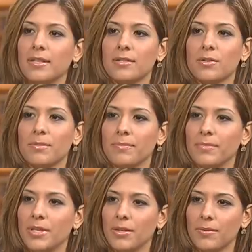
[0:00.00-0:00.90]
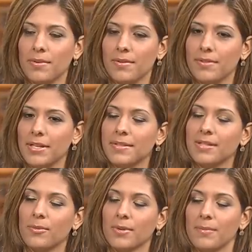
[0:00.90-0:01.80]
I told him you know the, the things
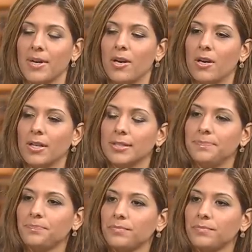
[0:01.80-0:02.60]
that were in my heart